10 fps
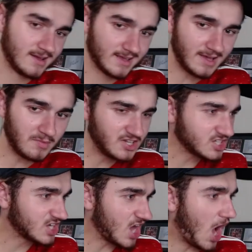Can we just
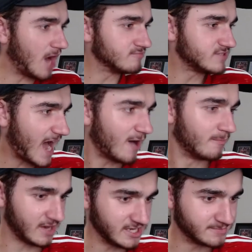calm down,
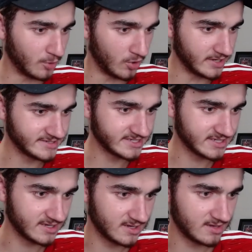please, boys?
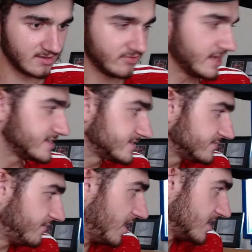This
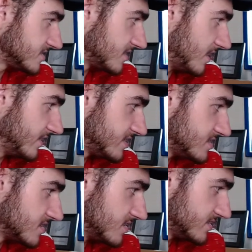
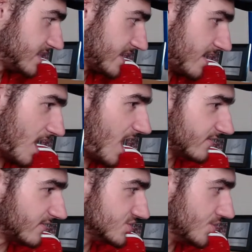second half
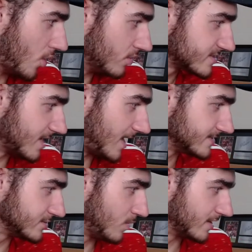has not
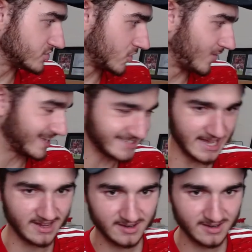started well at all, has it?